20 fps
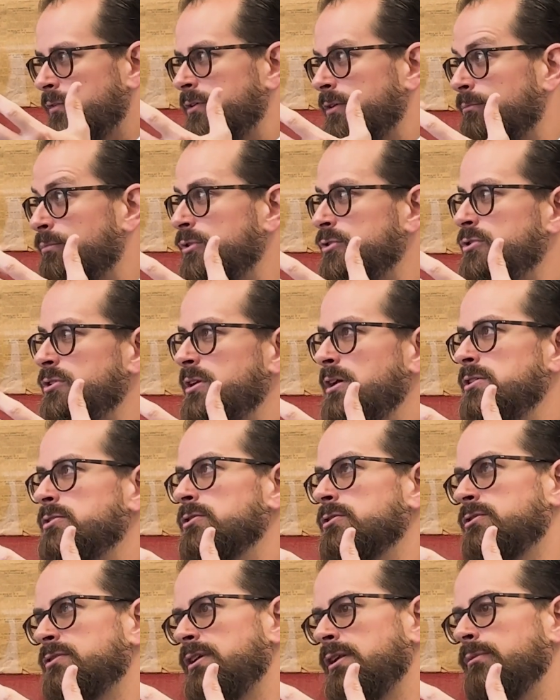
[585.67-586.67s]
it.
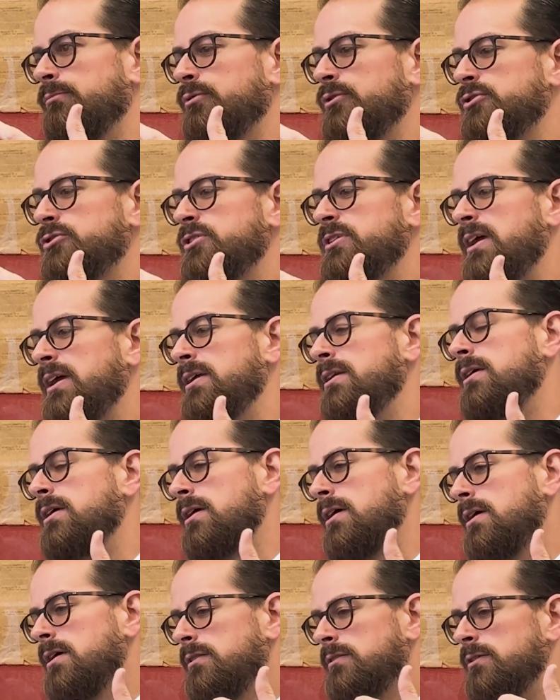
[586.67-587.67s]
Depreciation. So they depreciate
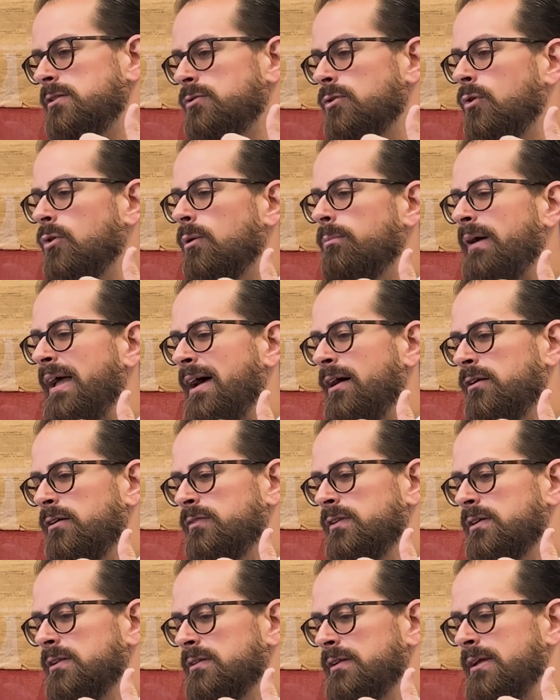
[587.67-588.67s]
the total payout of
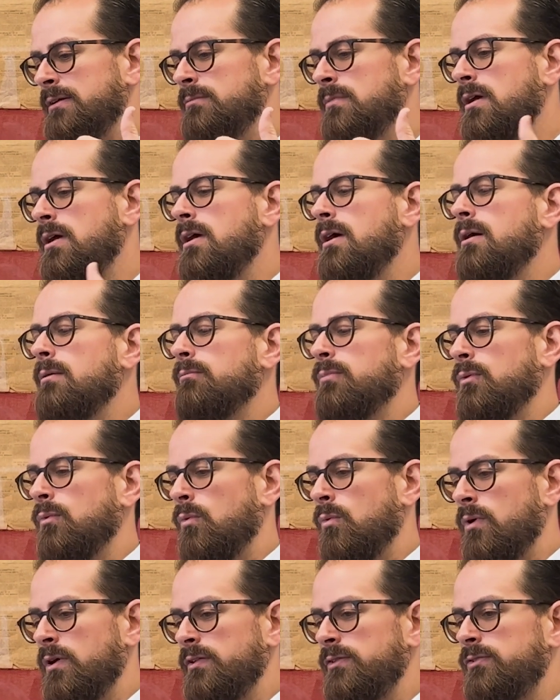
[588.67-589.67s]
the claim. But
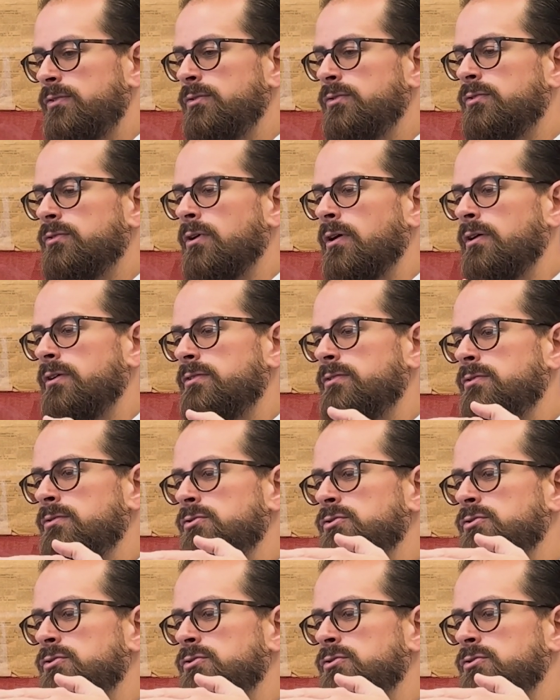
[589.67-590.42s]
once you start to